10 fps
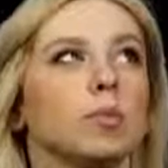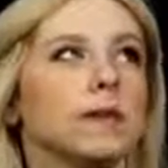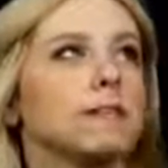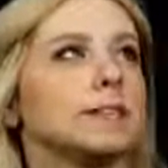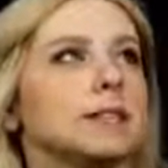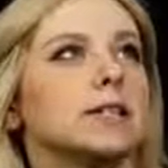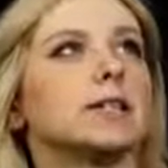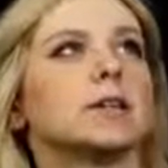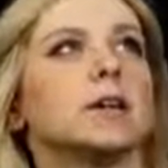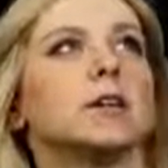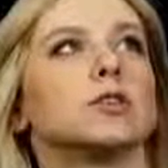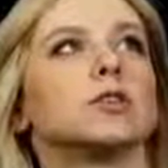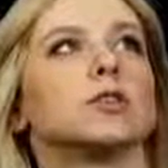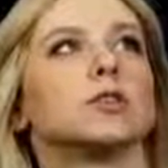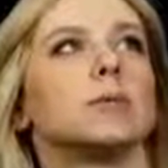parentheses,
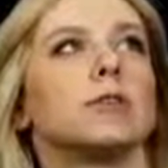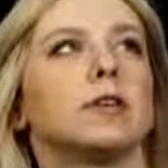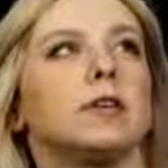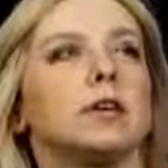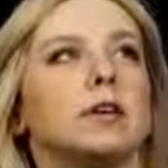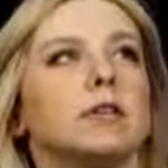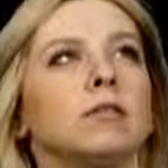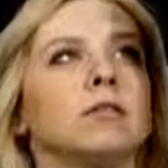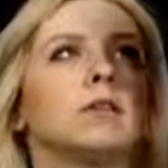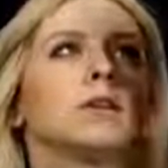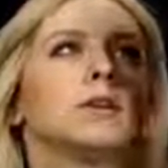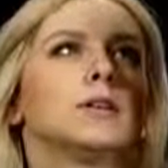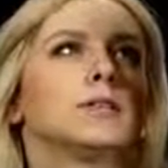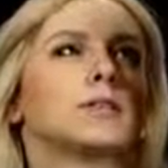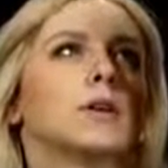distribute it in.
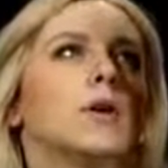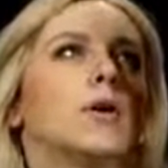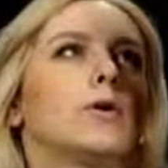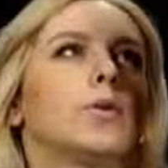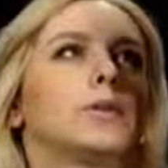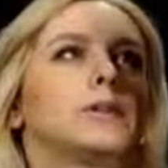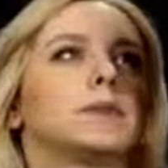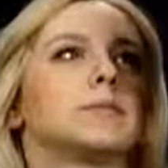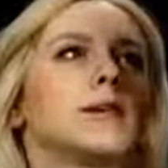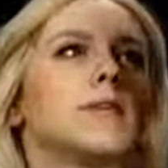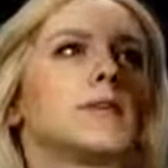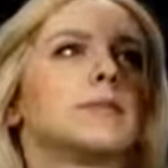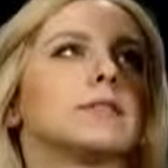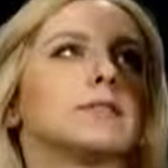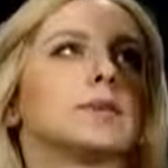So 3 times 7 gives us